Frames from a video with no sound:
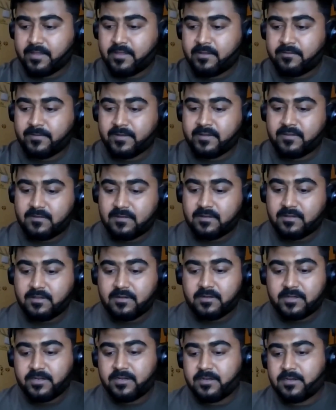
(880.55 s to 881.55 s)
if I say a
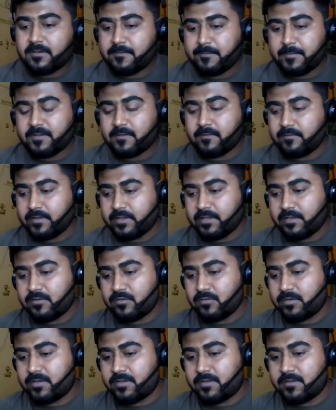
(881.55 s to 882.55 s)
tenant specific
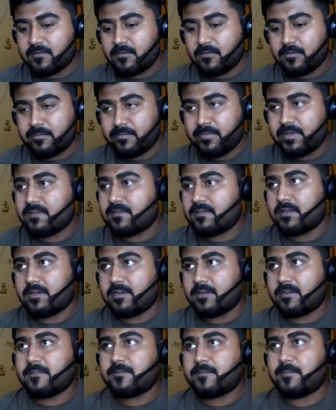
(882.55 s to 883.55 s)
issue it does not means that
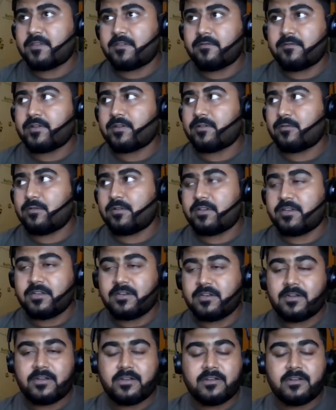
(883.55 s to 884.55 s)
it is specific to the
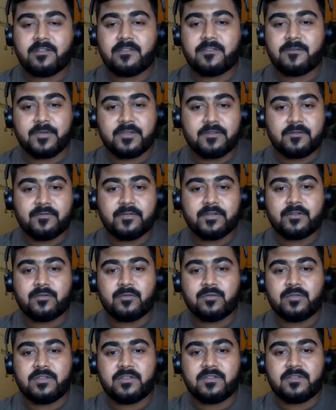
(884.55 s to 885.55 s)
tenant it is specific
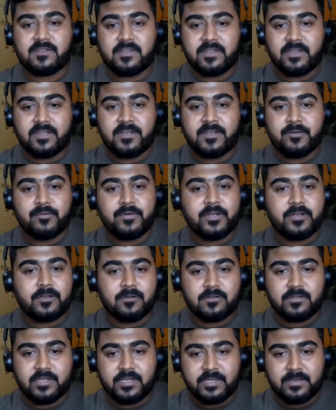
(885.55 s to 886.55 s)
to the scale unit or
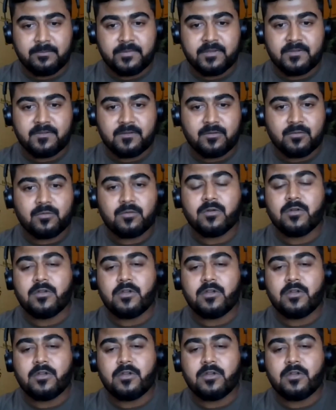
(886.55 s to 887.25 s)
the msu